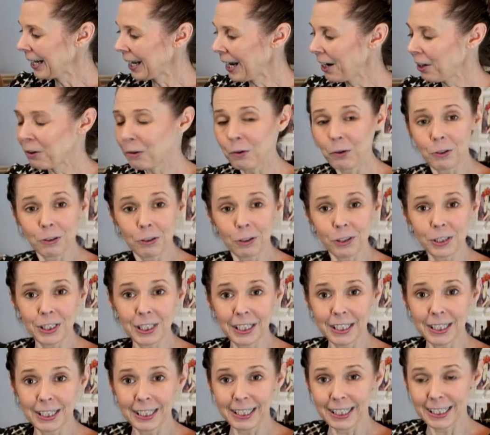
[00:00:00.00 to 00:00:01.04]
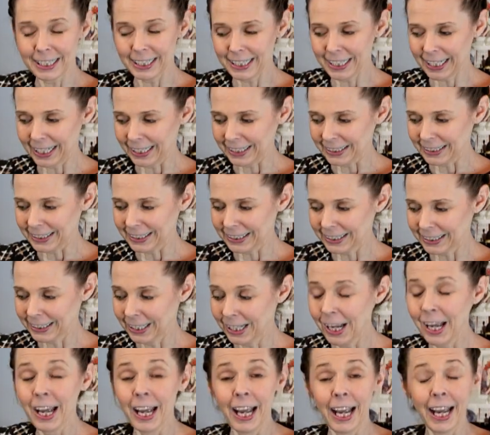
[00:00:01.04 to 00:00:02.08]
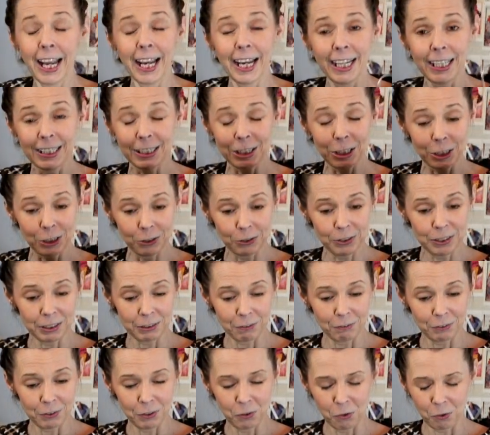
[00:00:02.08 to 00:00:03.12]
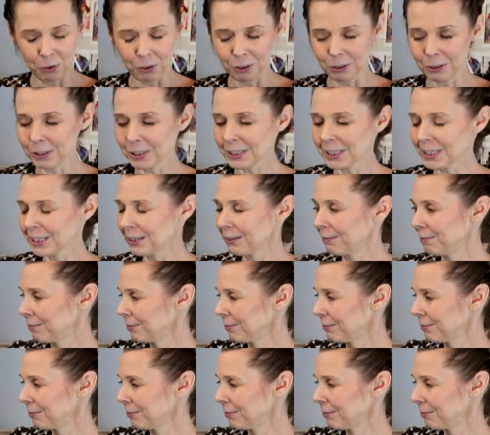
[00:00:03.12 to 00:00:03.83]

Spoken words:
I ordered this in 2 different orders.